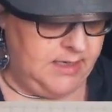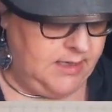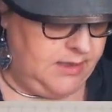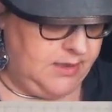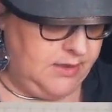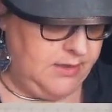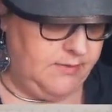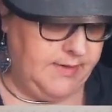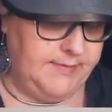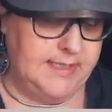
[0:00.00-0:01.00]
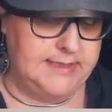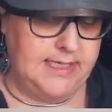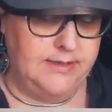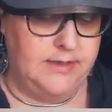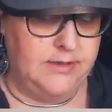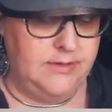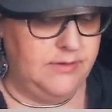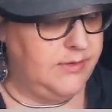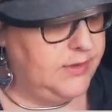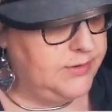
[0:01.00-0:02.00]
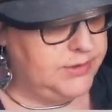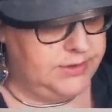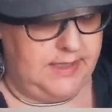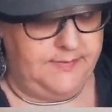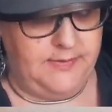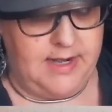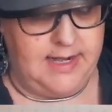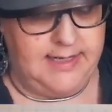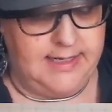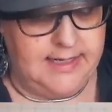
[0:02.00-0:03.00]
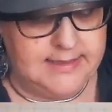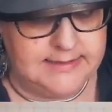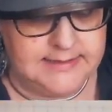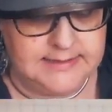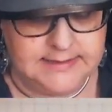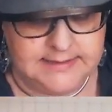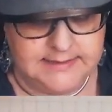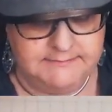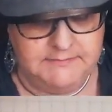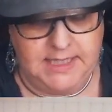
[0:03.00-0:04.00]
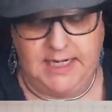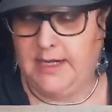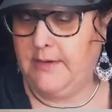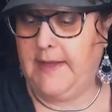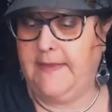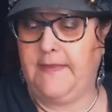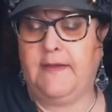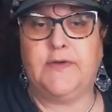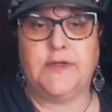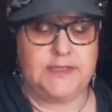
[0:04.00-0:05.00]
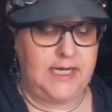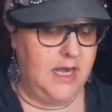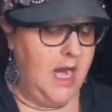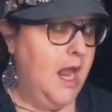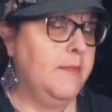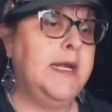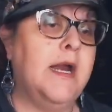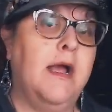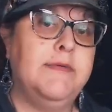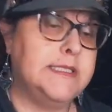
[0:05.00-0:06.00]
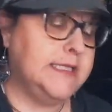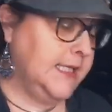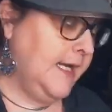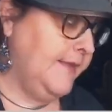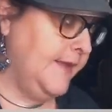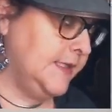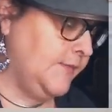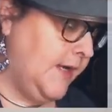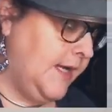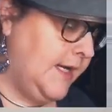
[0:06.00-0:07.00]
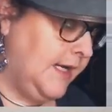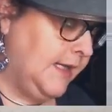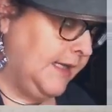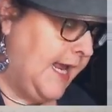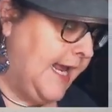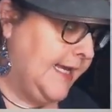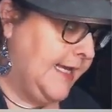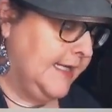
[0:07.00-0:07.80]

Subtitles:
you know what I'm going to tell you. Use your Stamparatus. Yeah, I don't mind that that falls there. I mean, obviously on this one, like